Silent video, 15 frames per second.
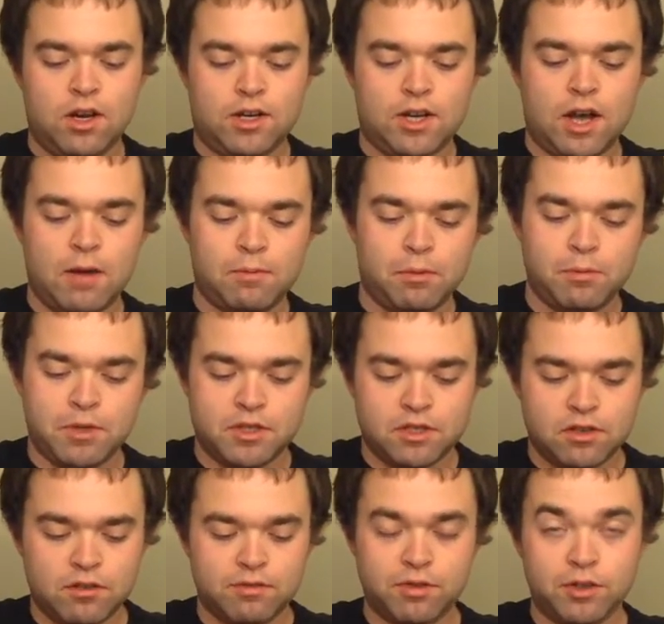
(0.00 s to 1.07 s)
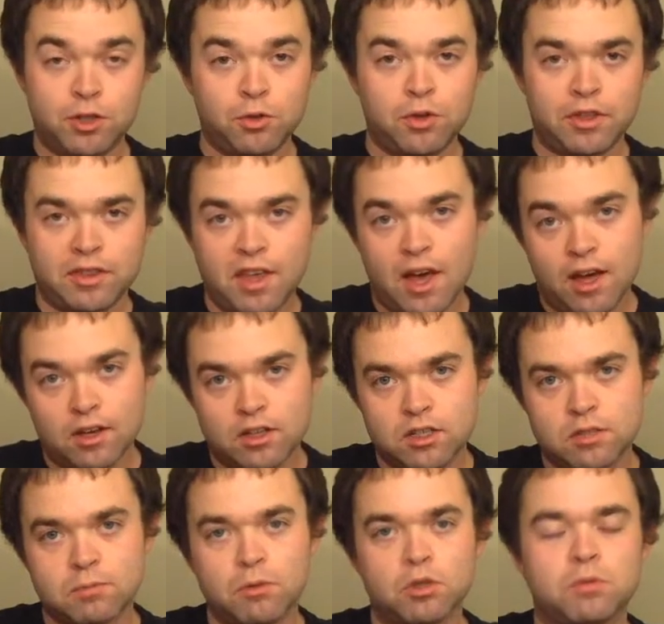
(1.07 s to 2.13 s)
compliments for doing that,
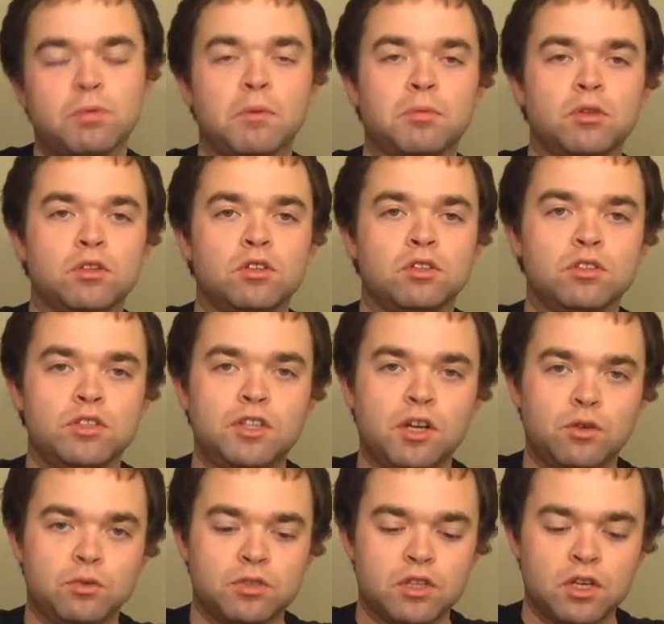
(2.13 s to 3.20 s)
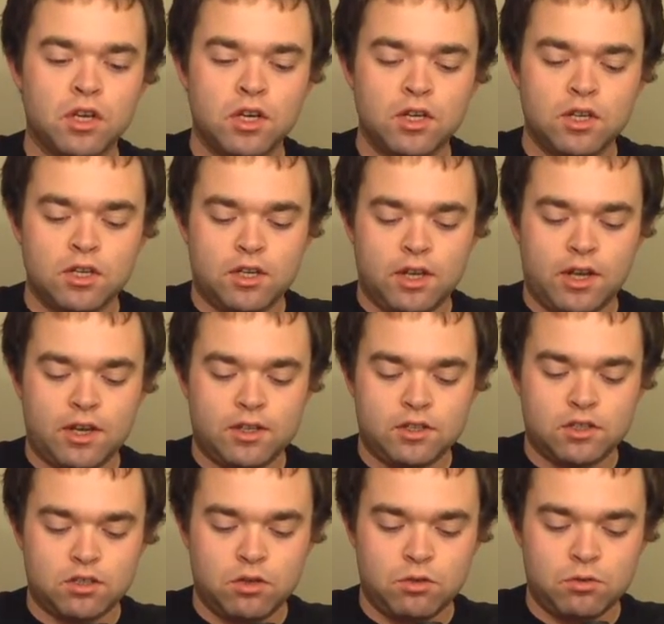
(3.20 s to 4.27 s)
because most people don't. And
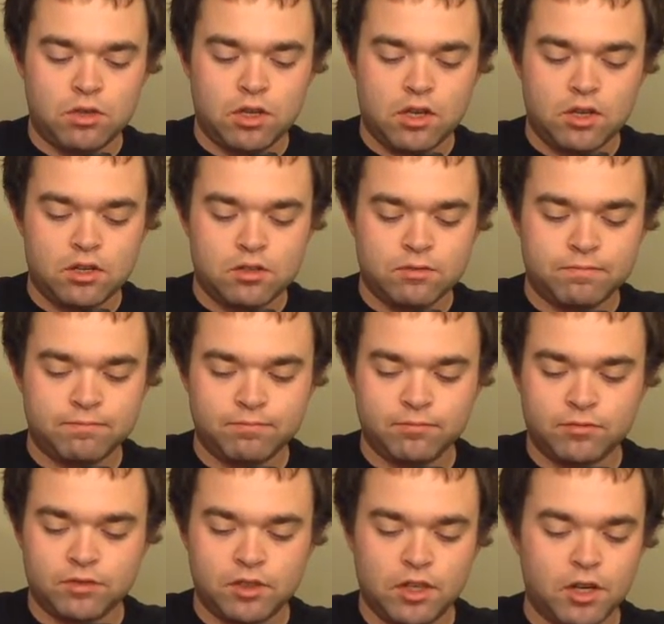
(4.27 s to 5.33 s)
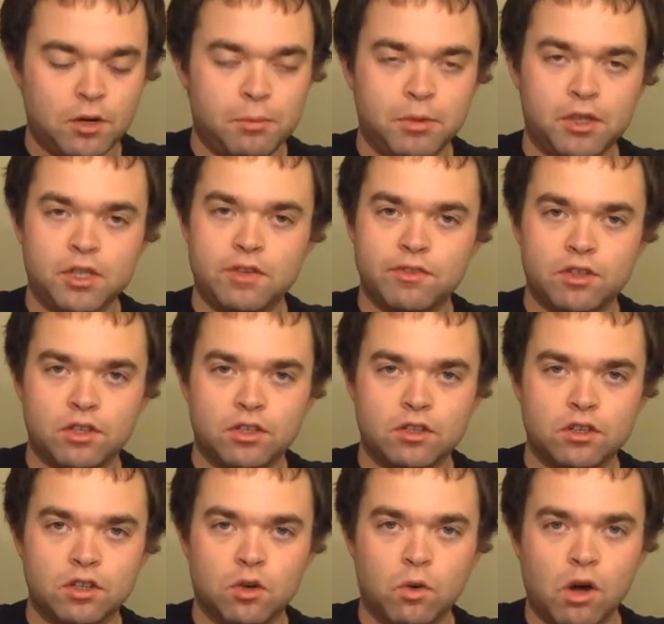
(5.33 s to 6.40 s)
so they, you know, believe in
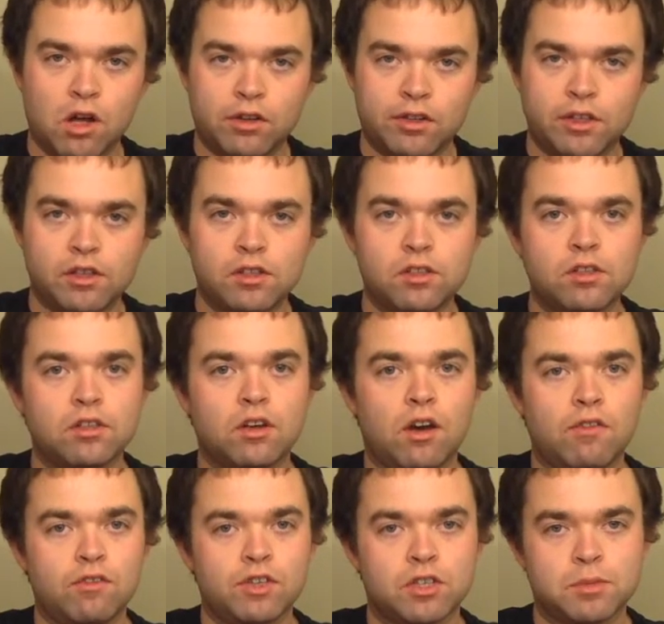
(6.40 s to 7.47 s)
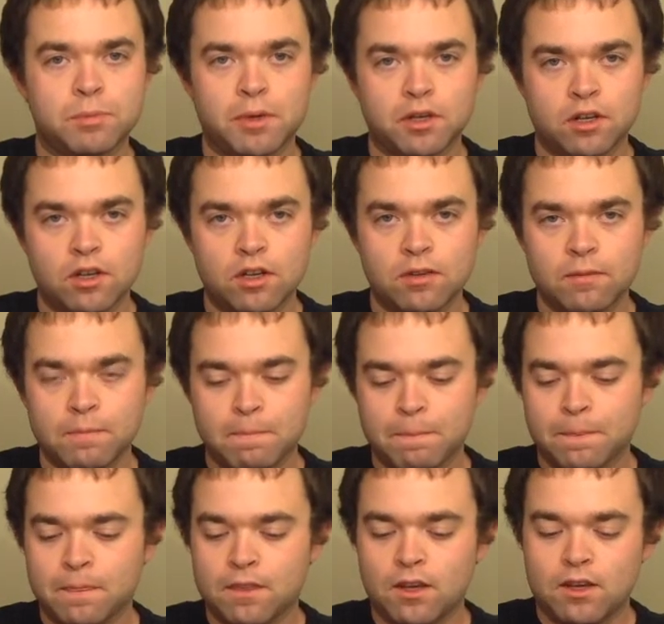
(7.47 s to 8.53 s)
the quality of their spirit,
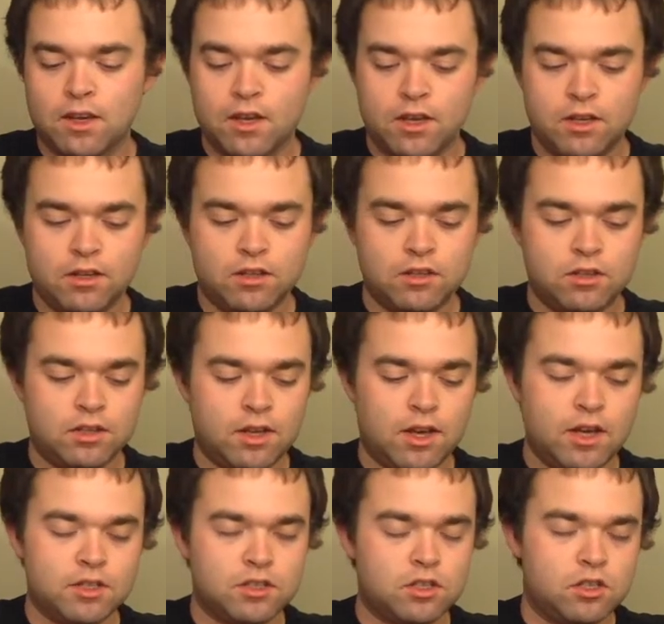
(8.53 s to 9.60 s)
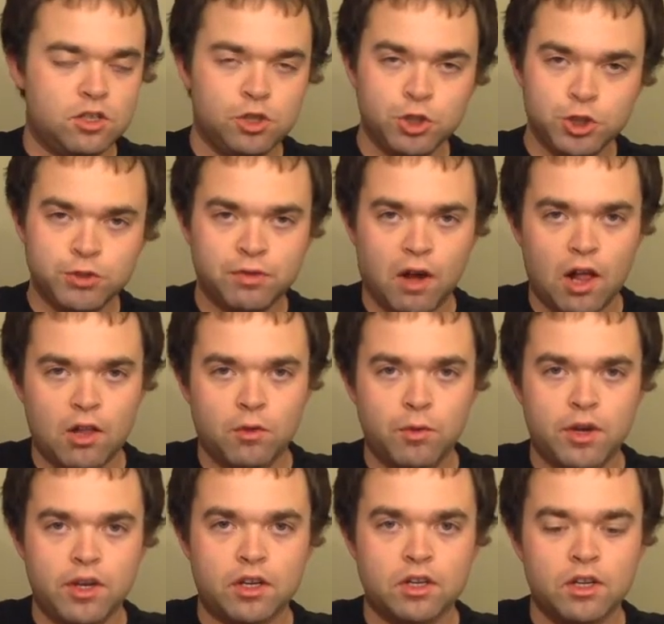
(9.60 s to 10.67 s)
and it has a huge
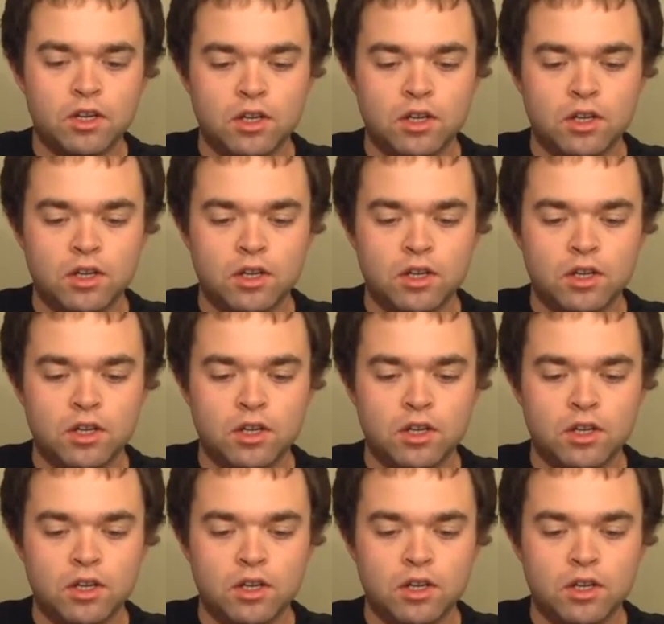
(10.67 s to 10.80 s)
following,